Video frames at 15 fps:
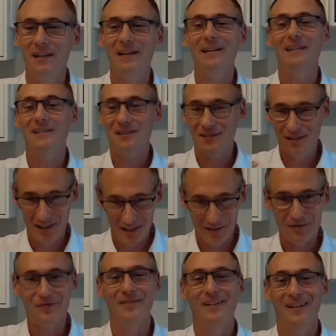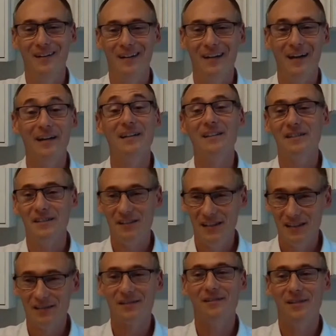It's tough. And it's
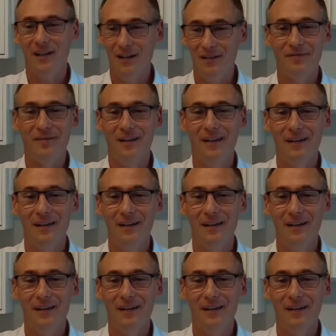still tough.